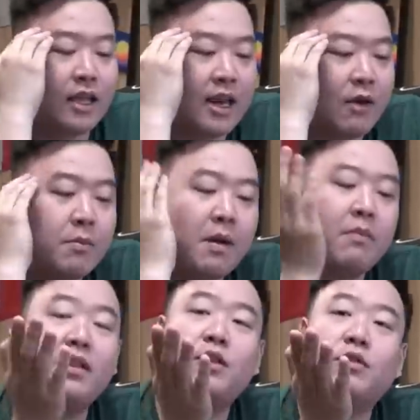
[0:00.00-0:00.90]
And I
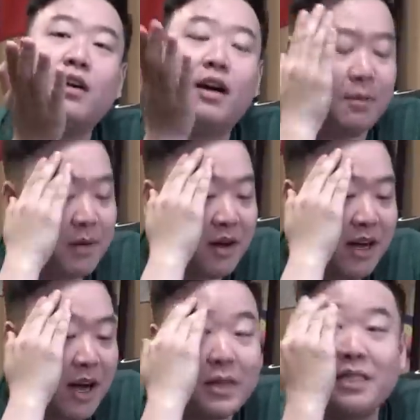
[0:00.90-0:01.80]
remember that you talk about
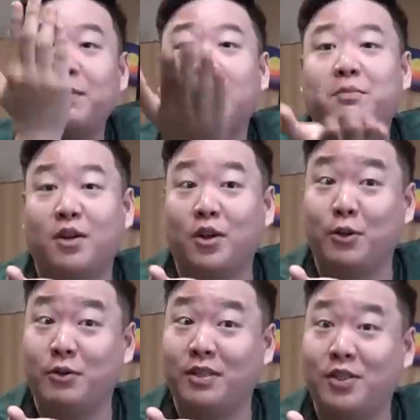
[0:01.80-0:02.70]
how he spent money on
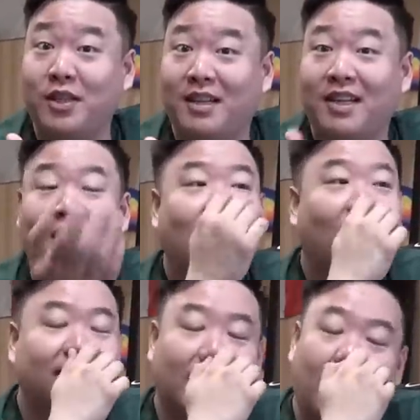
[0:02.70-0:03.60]
useless shit.
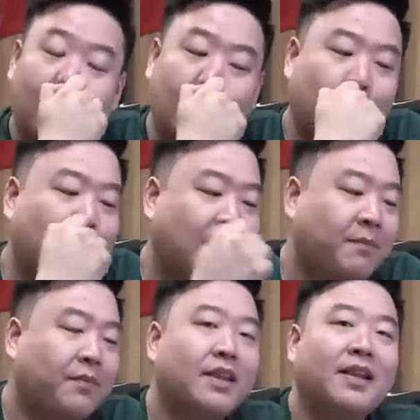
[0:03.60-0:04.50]
I was like, all right, great.
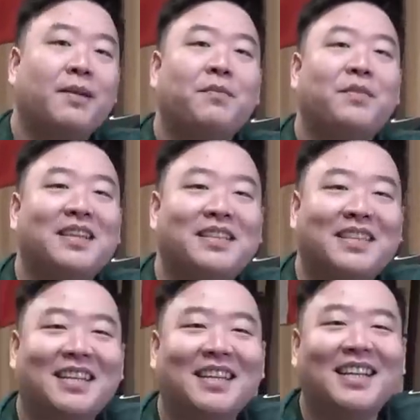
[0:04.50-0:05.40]
He's never useless. This
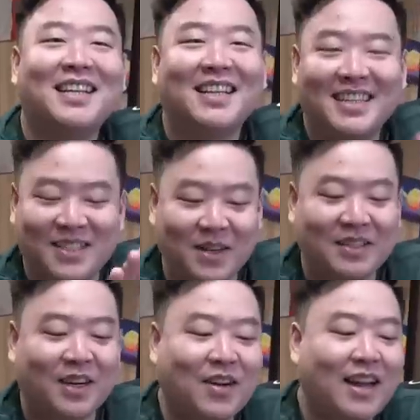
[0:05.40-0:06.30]
trip. So I was
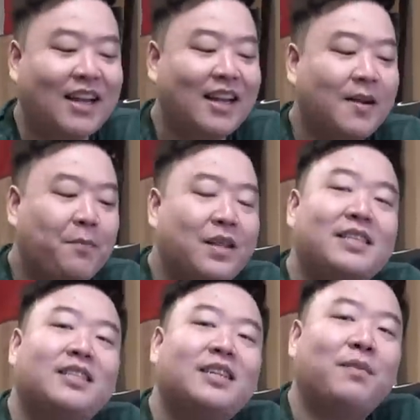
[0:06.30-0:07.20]
like, great.
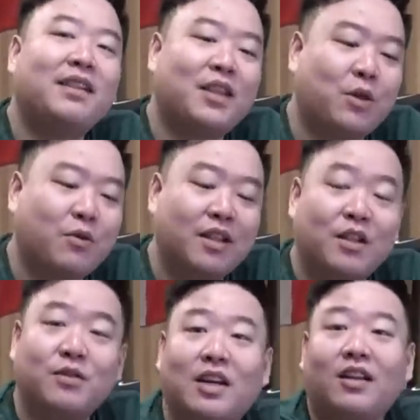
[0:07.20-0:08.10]
This is something that you can
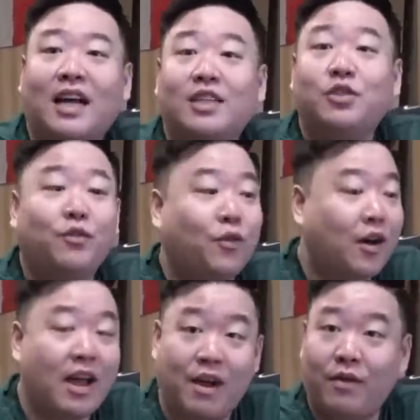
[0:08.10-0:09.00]
use that'll last you
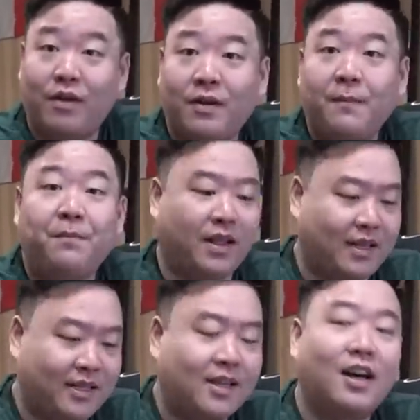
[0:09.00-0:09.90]
forever, that
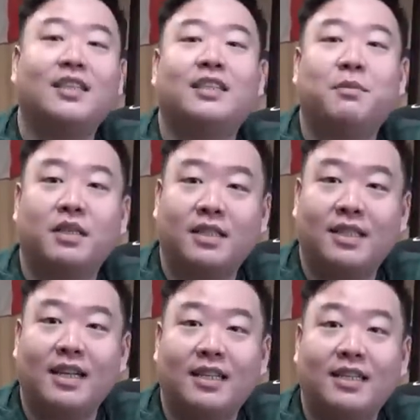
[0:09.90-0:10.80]
doesn't cost as much as
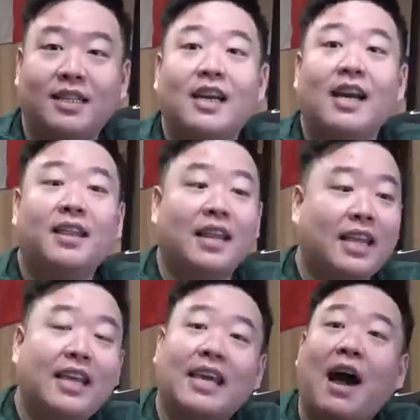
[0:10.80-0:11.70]
this. Then
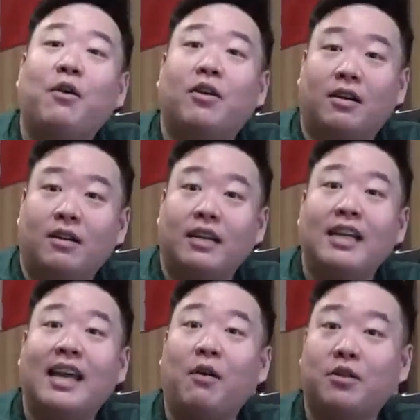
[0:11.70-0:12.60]
he counters
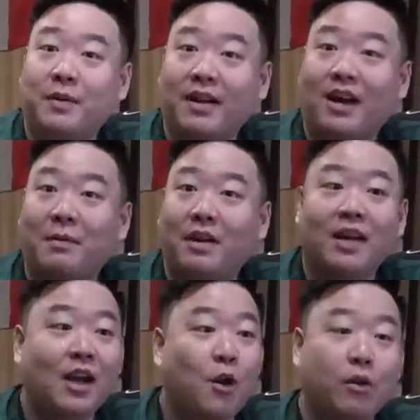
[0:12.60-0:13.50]
my comment
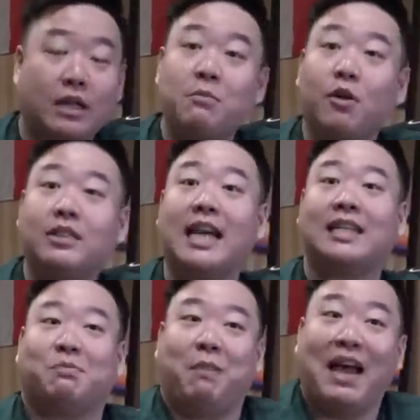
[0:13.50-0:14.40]
with the most
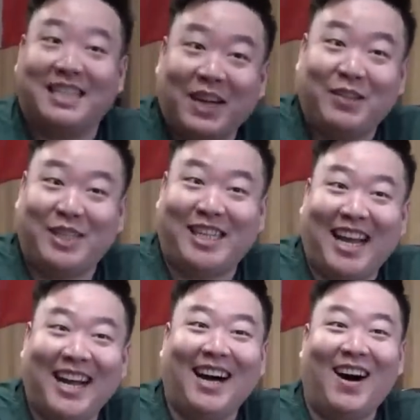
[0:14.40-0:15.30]
expensive
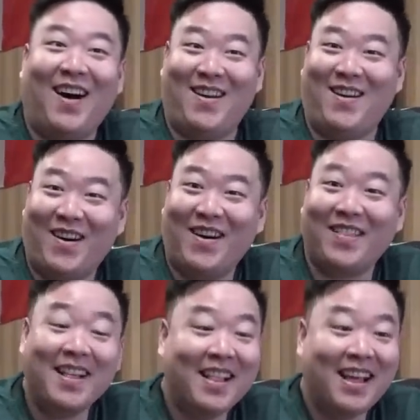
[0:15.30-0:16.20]
shit on
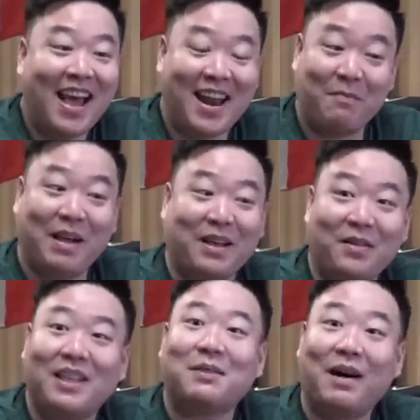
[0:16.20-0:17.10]
earth. And I'm like, yo,
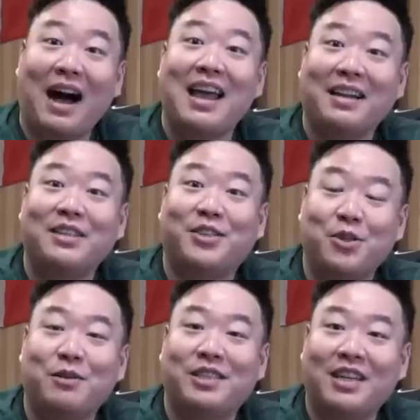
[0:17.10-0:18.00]
that's some high-end
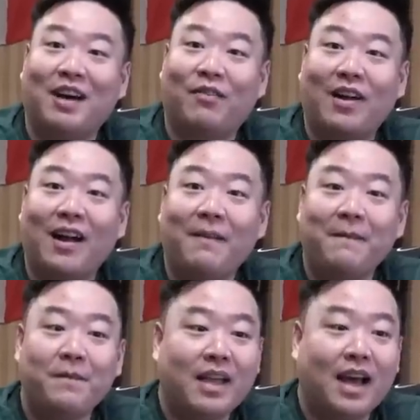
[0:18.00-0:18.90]
consumer stuff, right?
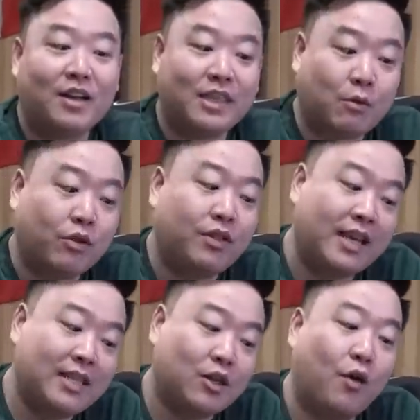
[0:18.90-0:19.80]
And I was like, well,
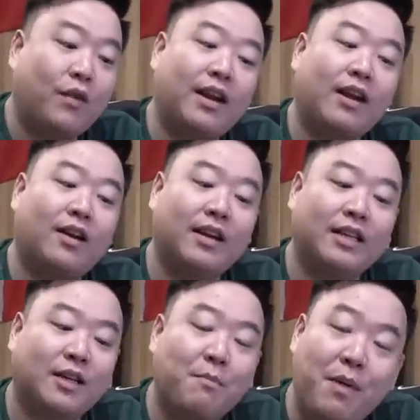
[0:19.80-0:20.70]
this over here
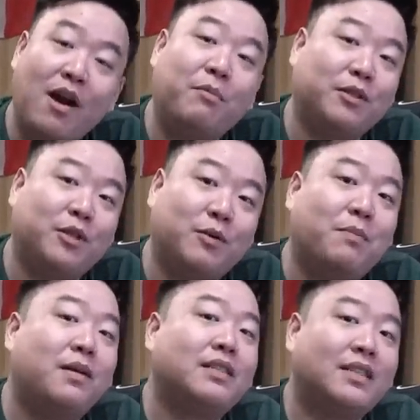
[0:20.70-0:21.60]
is comparable to
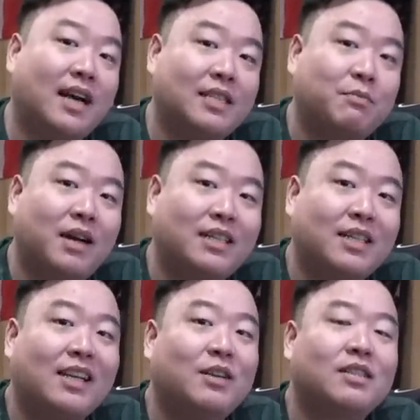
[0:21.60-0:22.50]
it, but it's not as much.
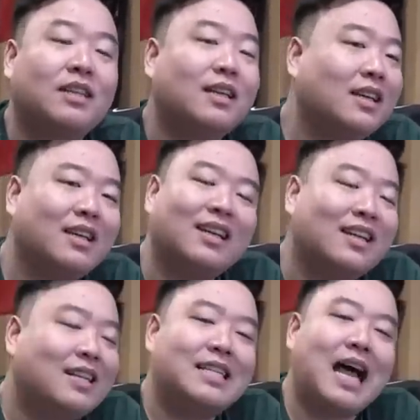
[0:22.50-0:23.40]
He goes,
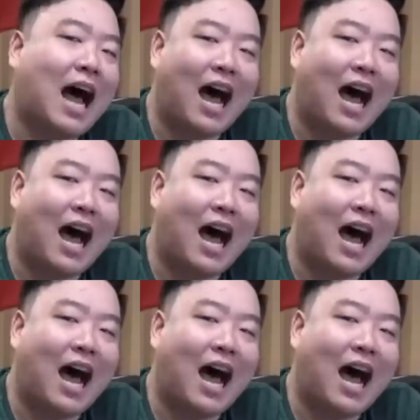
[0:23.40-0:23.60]
nah.